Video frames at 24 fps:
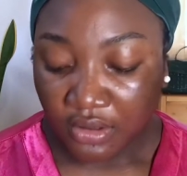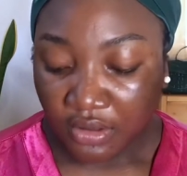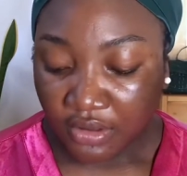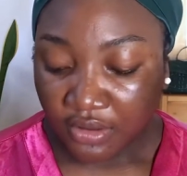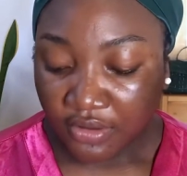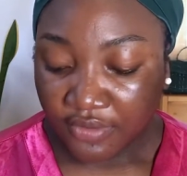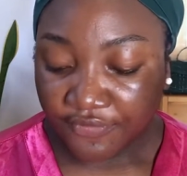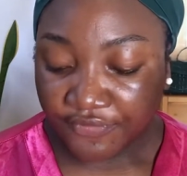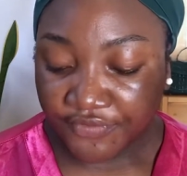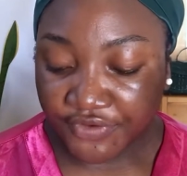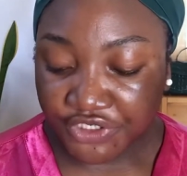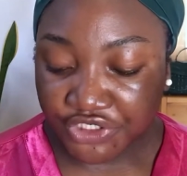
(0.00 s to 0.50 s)

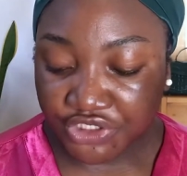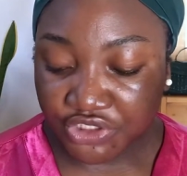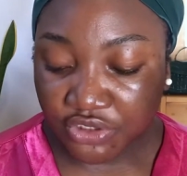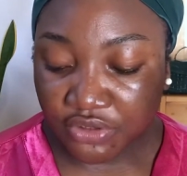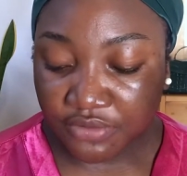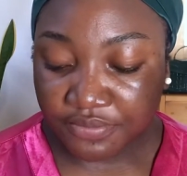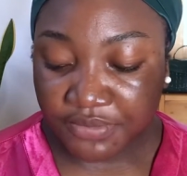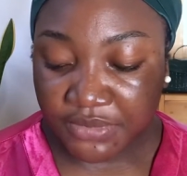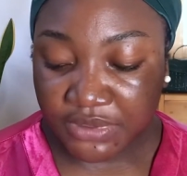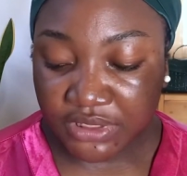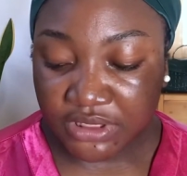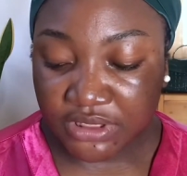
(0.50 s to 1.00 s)
facial
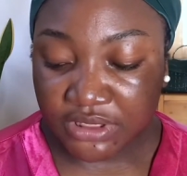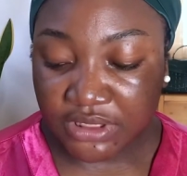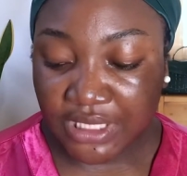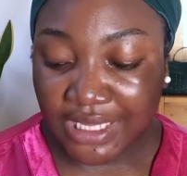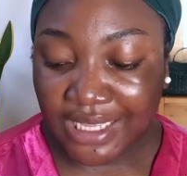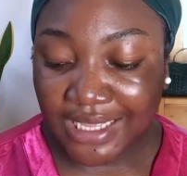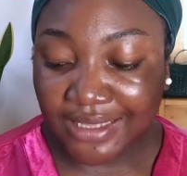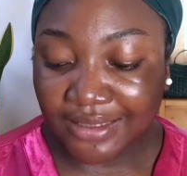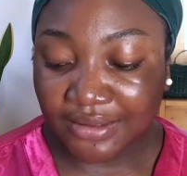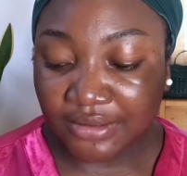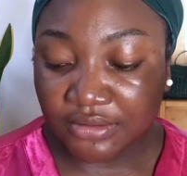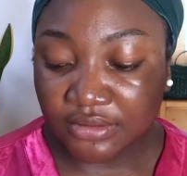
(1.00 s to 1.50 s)
mist
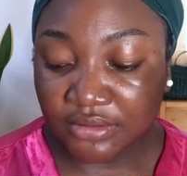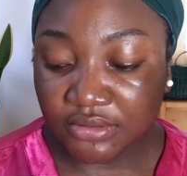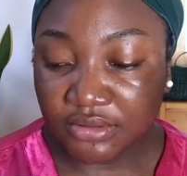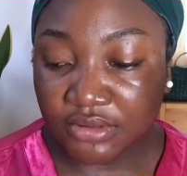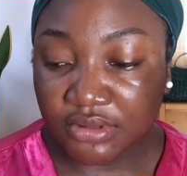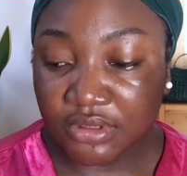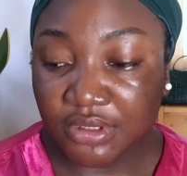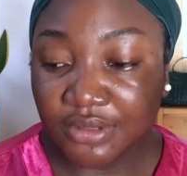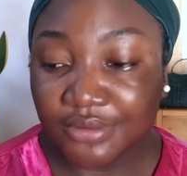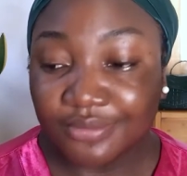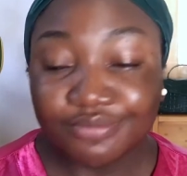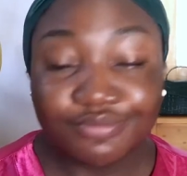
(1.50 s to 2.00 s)
and
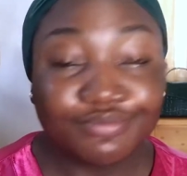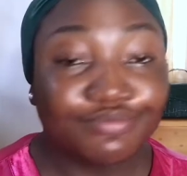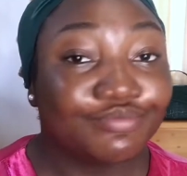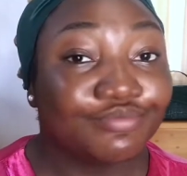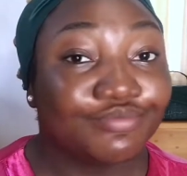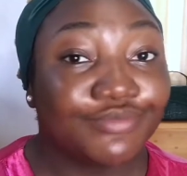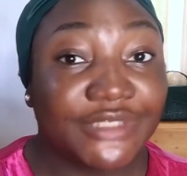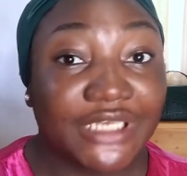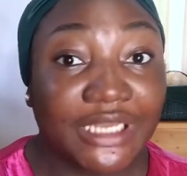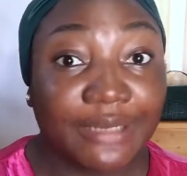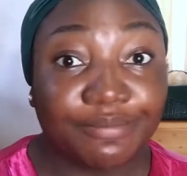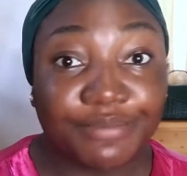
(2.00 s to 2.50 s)

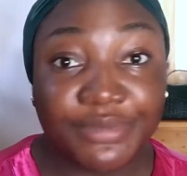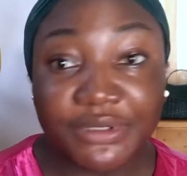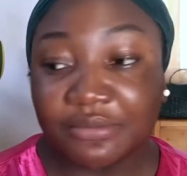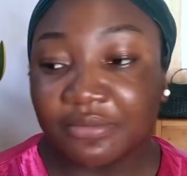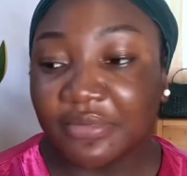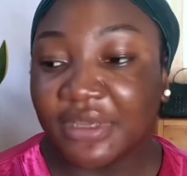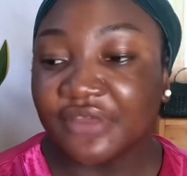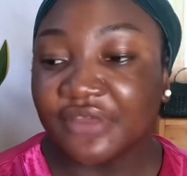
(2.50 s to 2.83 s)
dampen my